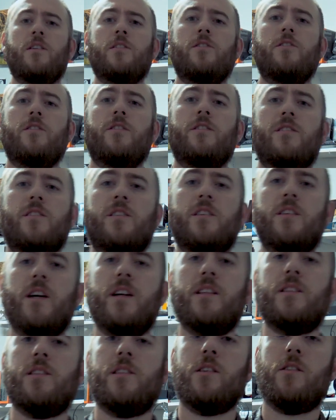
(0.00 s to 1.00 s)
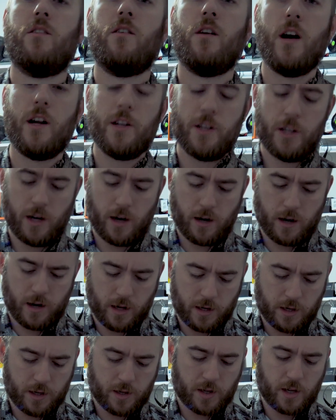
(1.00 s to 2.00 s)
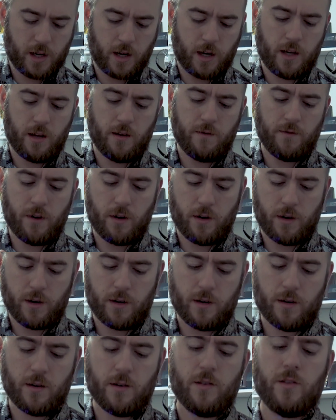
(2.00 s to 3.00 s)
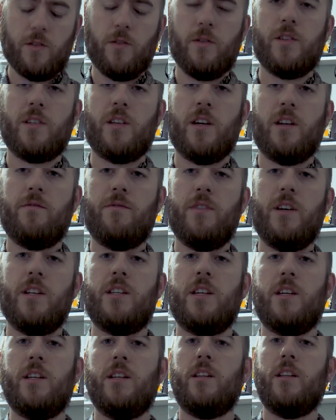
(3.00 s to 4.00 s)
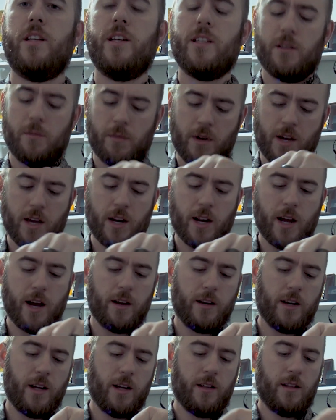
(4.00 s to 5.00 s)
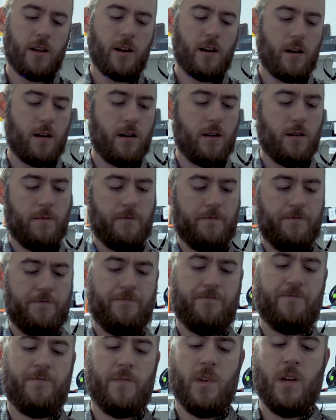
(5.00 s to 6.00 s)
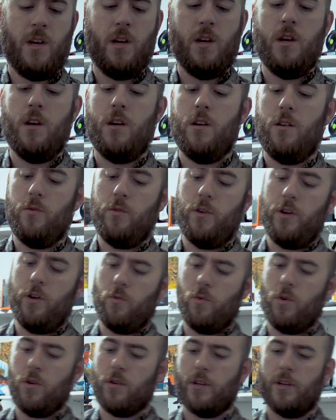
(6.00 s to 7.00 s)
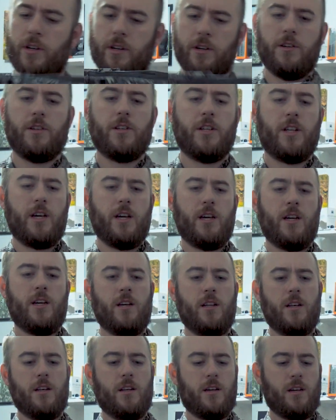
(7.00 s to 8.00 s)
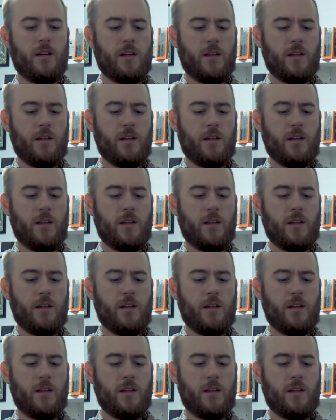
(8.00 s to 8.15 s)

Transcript: So you can see that's the crotch area, just kind of inverted. So it's got a venting to let some heat out down there when you're walking to your stand.